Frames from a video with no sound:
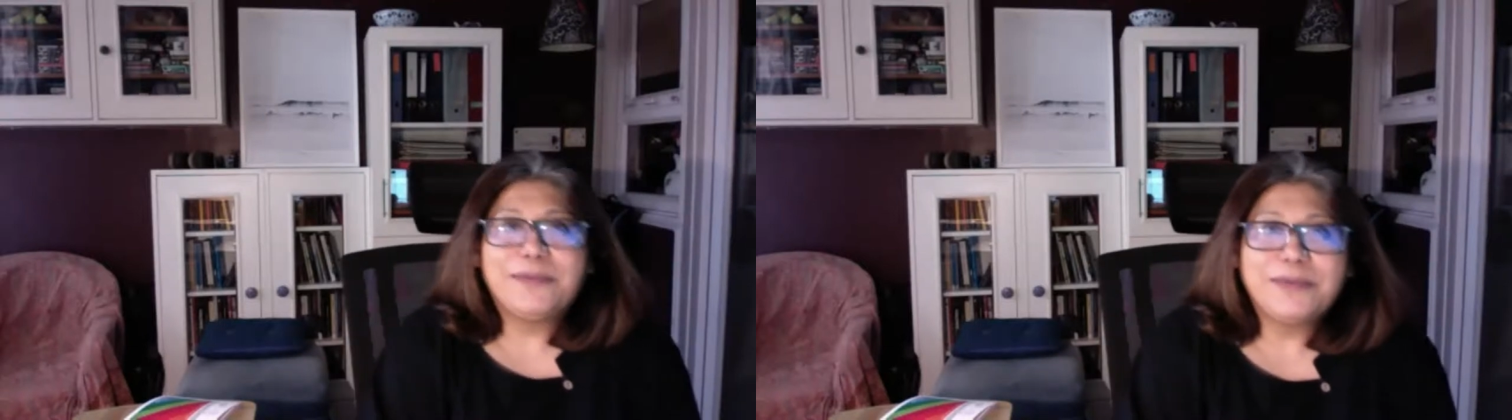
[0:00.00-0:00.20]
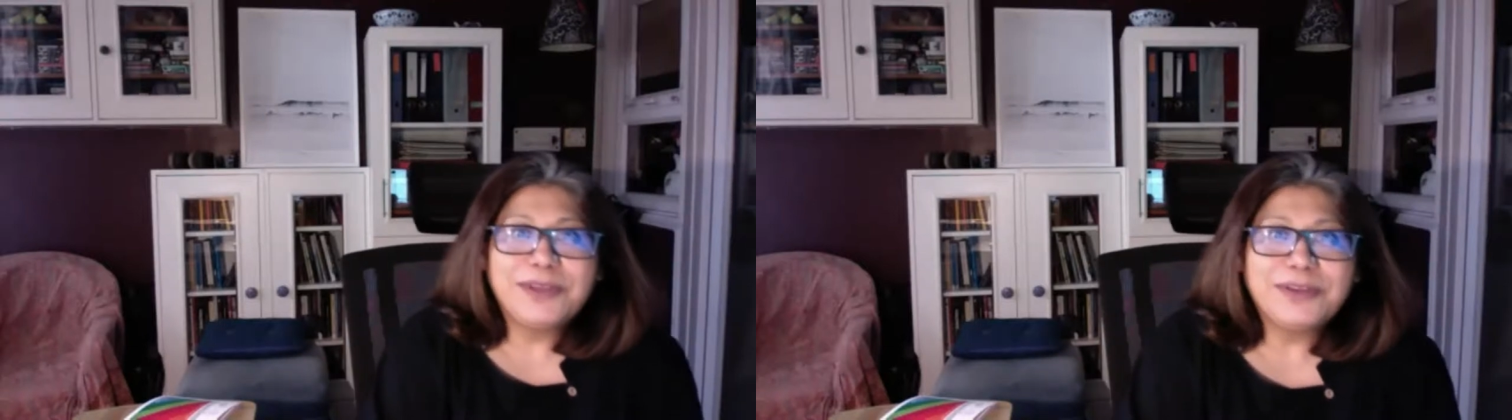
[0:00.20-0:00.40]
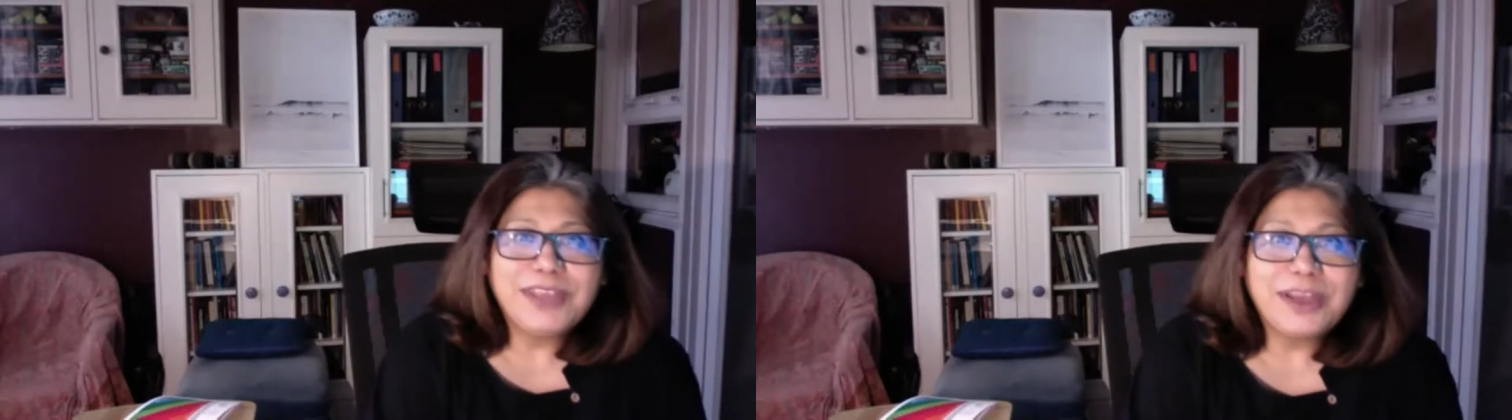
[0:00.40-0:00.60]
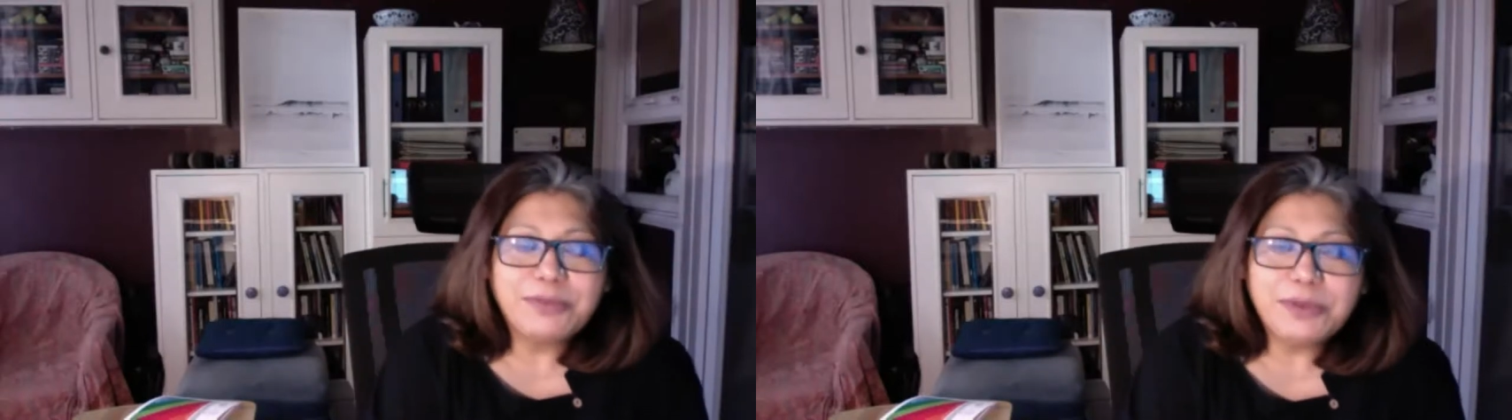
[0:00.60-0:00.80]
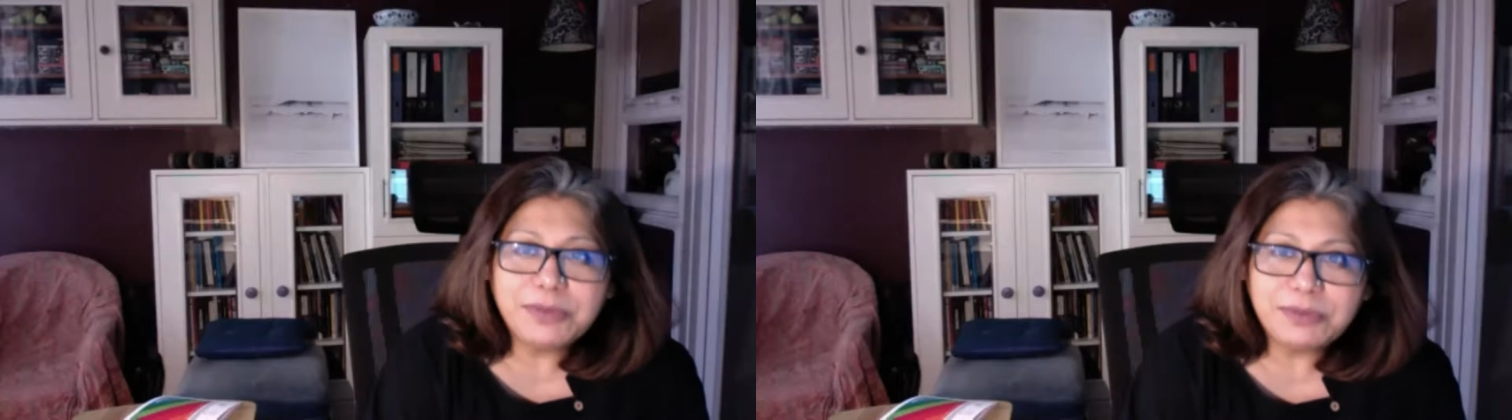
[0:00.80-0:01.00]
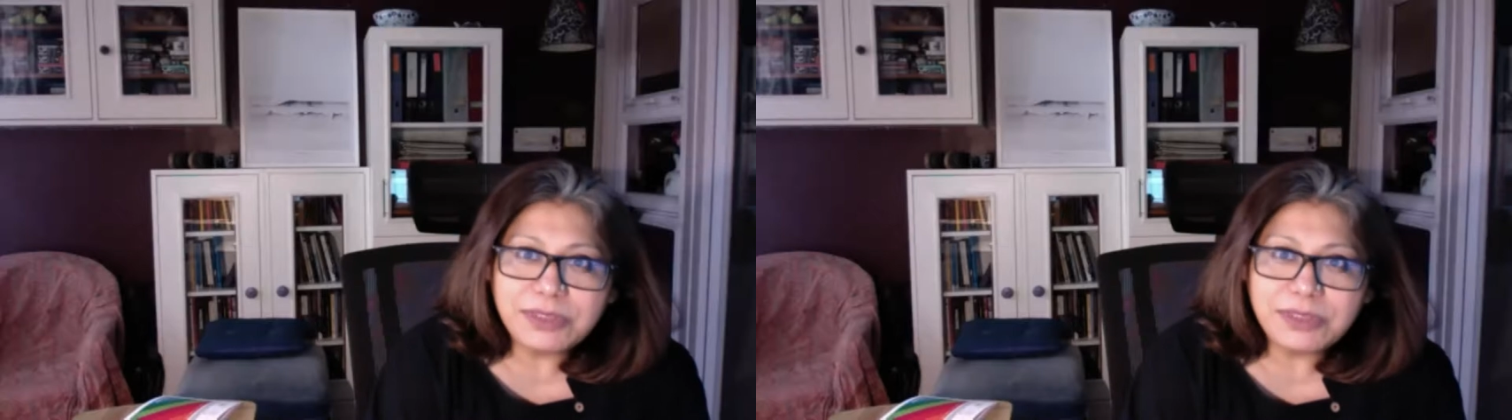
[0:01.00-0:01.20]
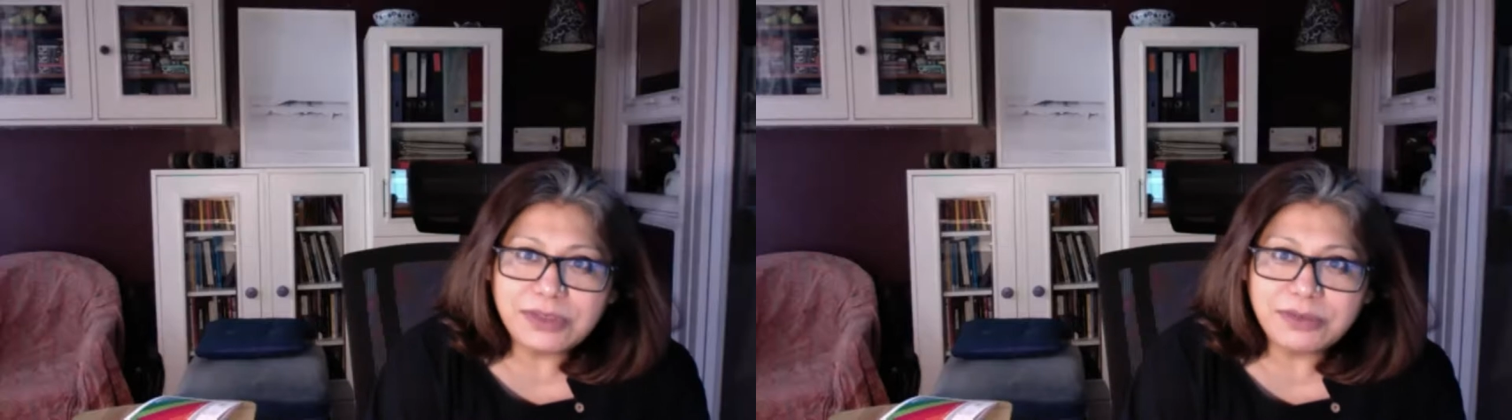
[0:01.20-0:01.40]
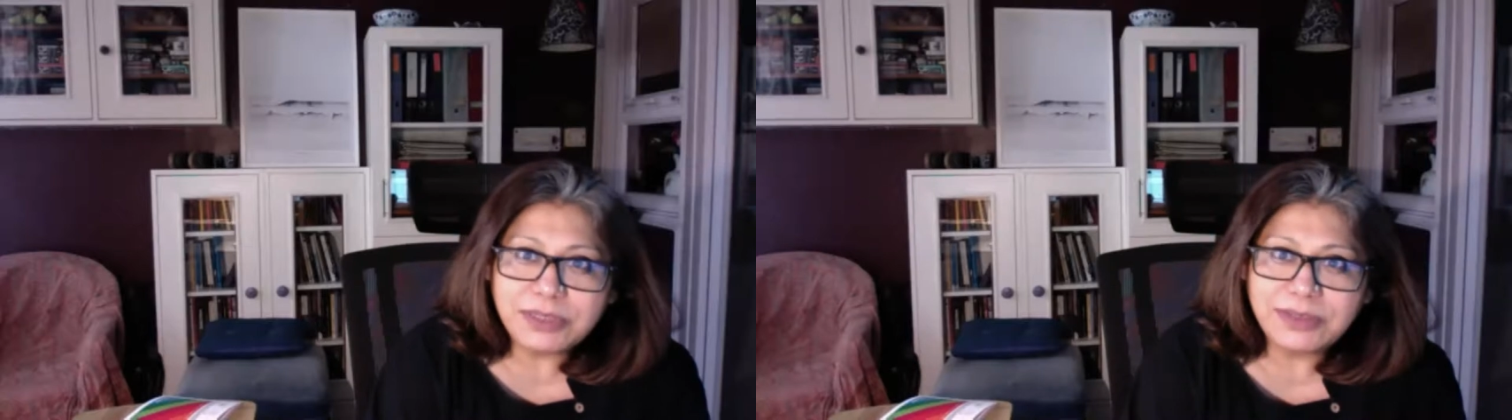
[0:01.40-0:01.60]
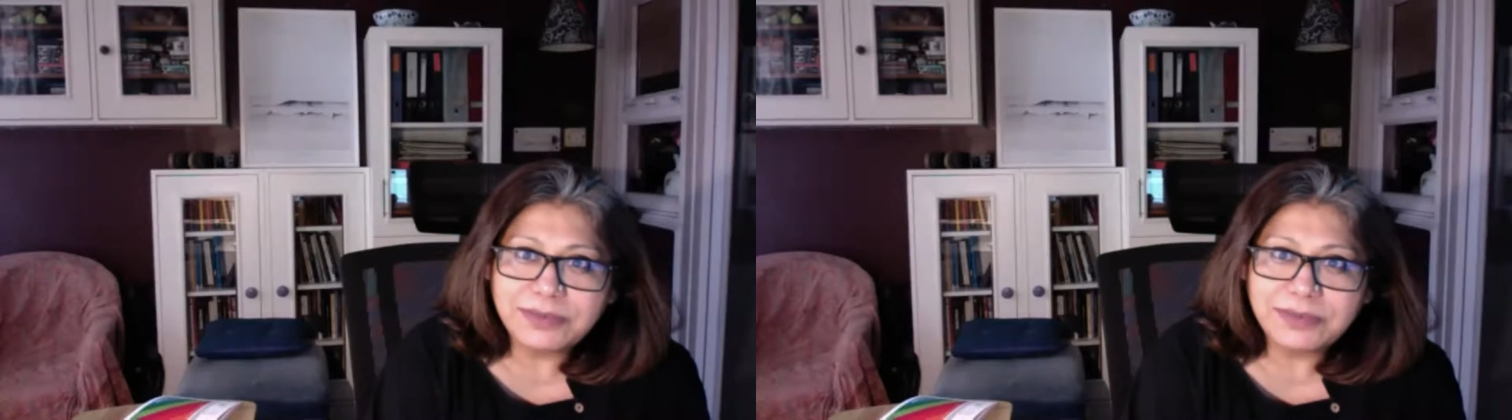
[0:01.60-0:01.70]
young people must not be